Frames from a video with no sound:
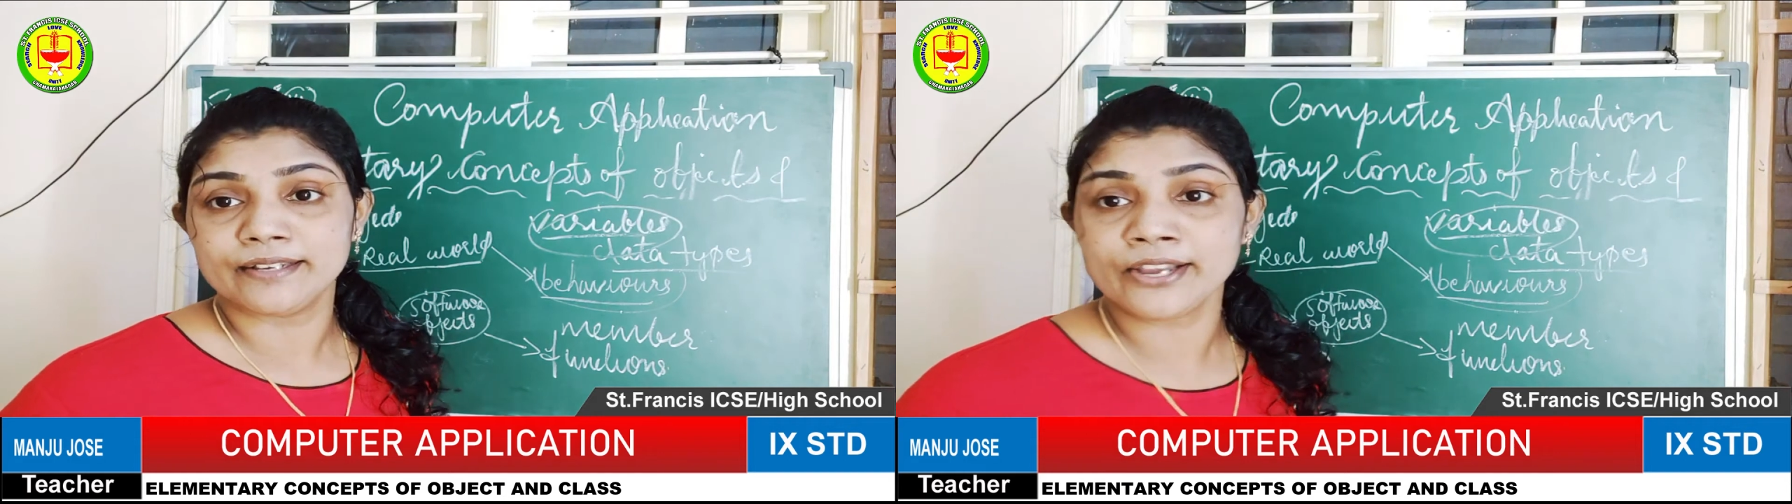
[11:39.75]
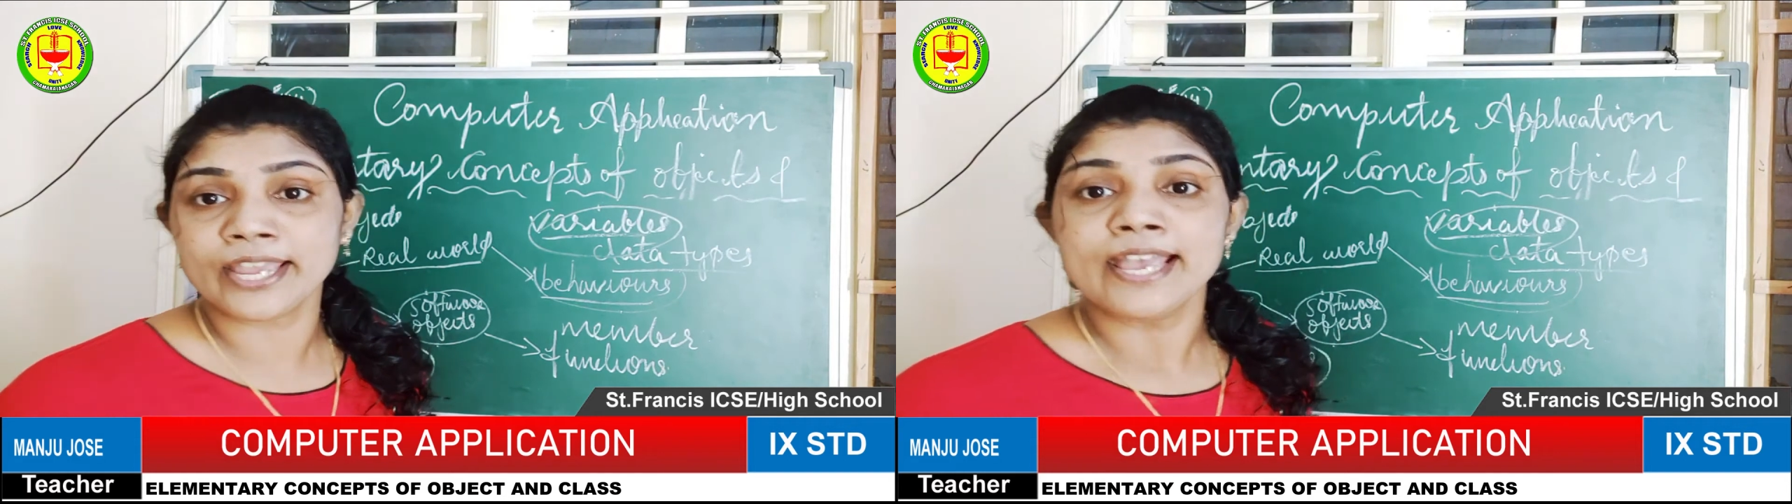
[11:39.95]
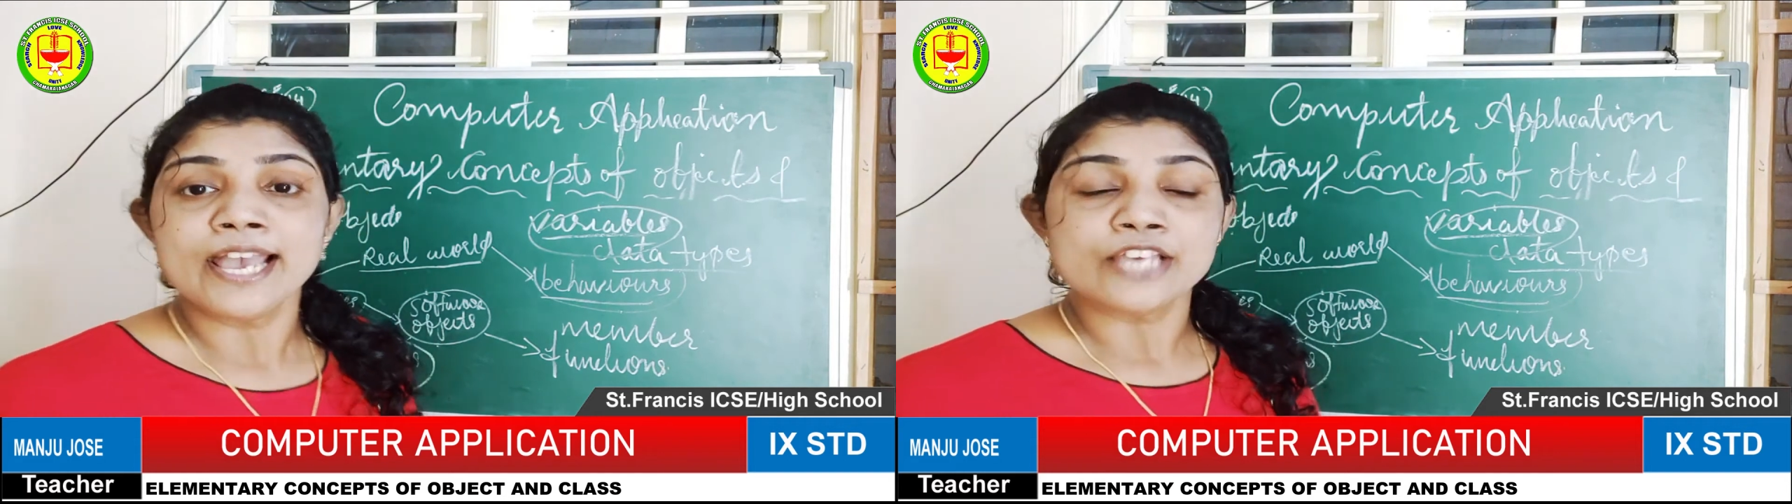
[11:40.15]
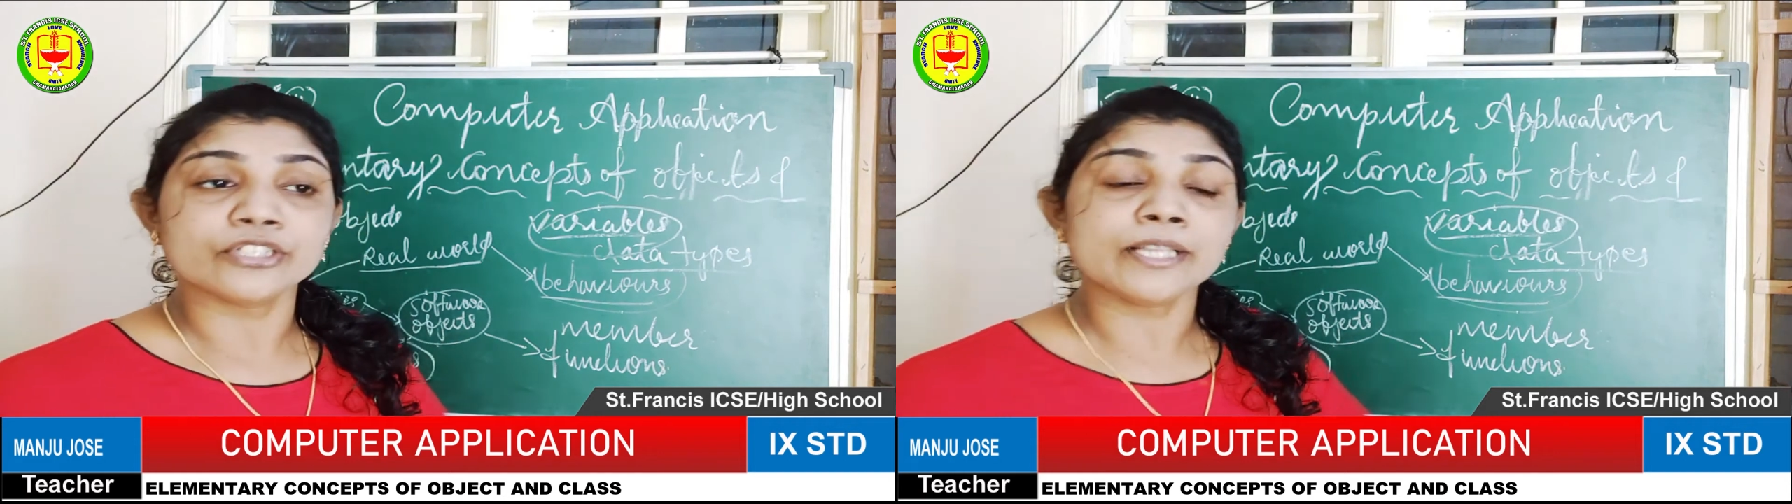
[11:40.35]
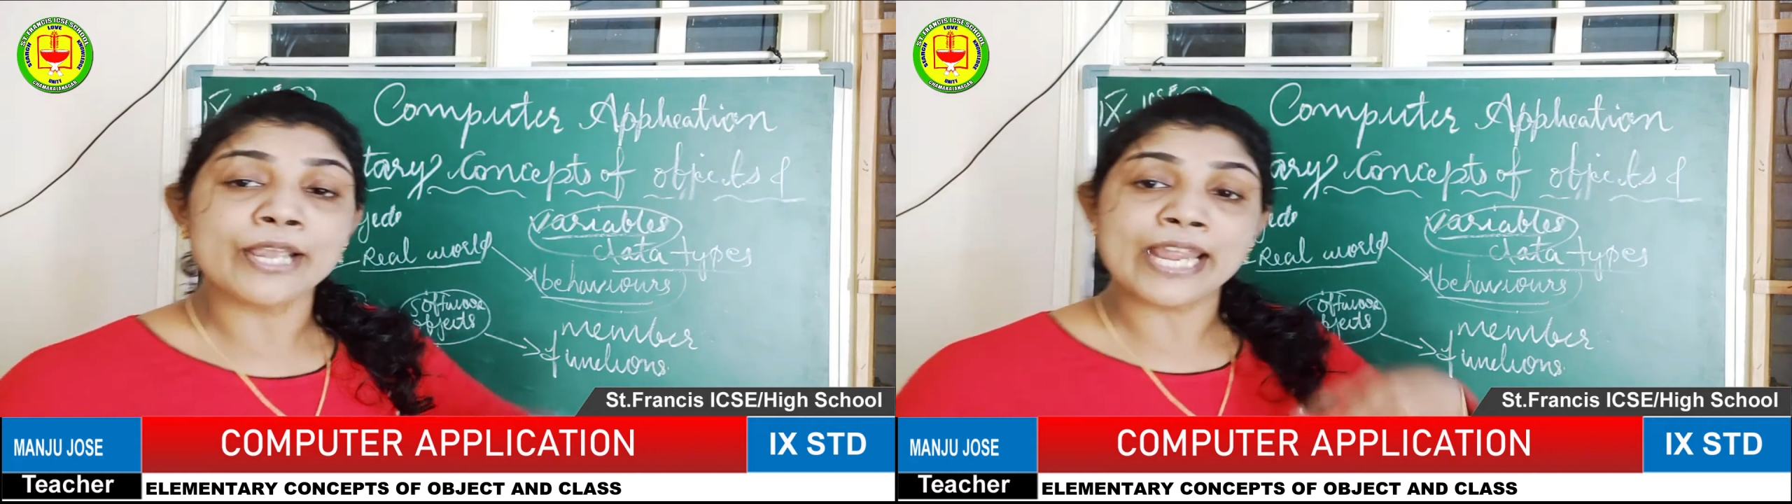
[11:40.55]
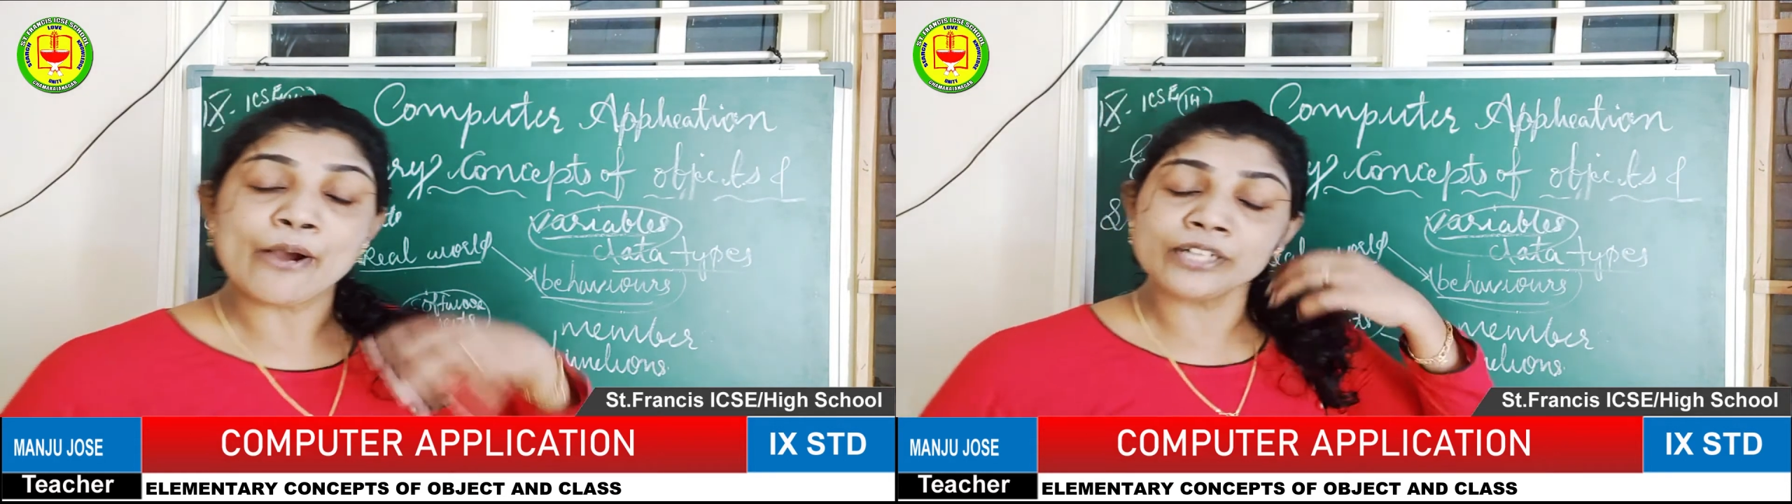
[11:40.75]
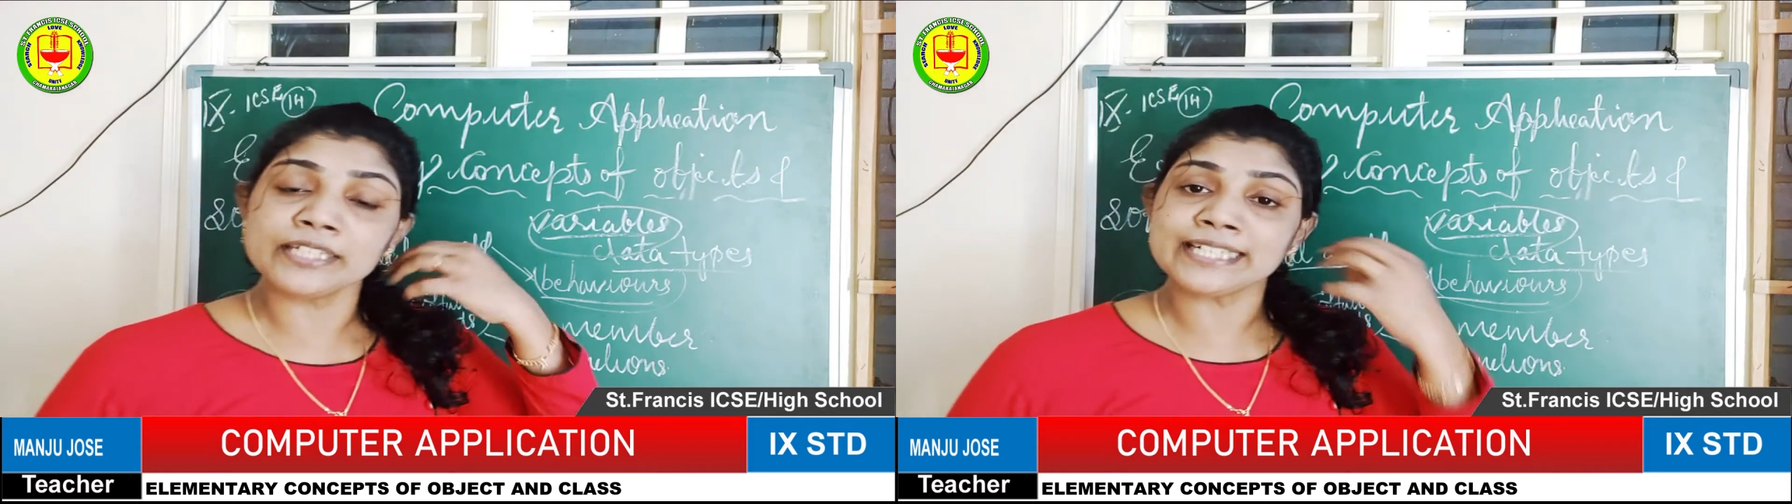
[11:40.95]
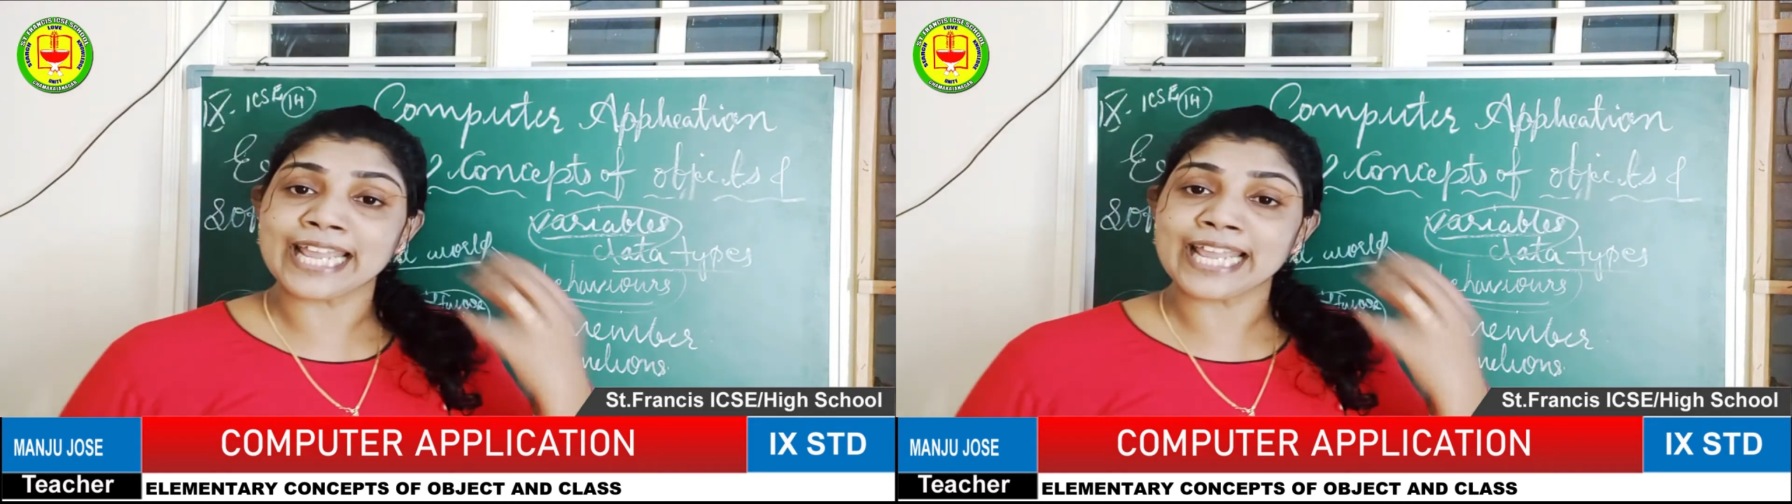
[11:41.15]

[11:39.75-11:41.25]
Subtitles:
Okay, so all the